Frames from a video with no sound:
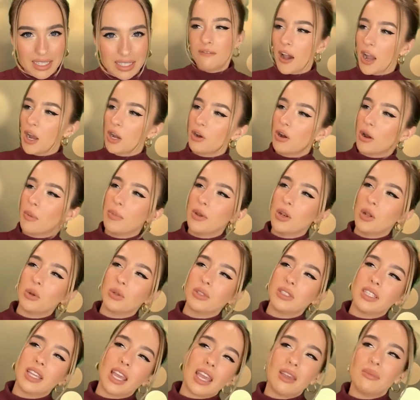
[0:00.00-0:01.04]
Fire up an
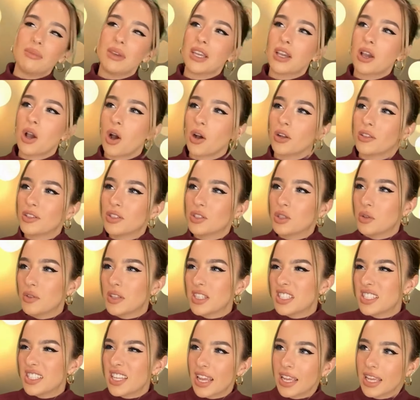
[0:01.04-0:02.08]
old gaming console
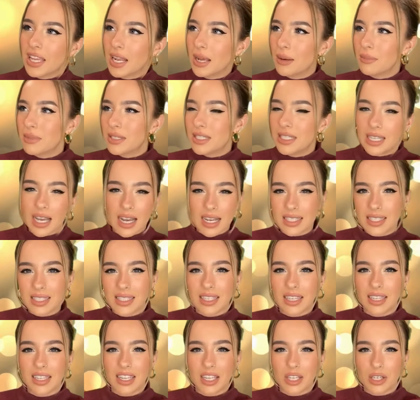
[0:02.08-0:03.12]
that's taken up
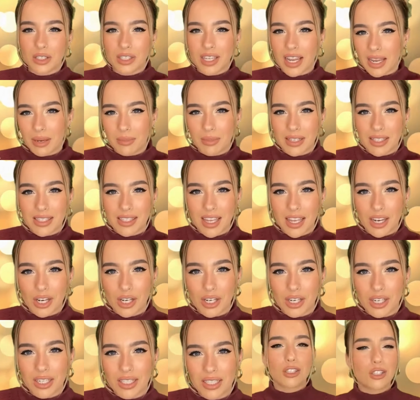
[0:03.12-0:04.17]
dust in the entertainment center.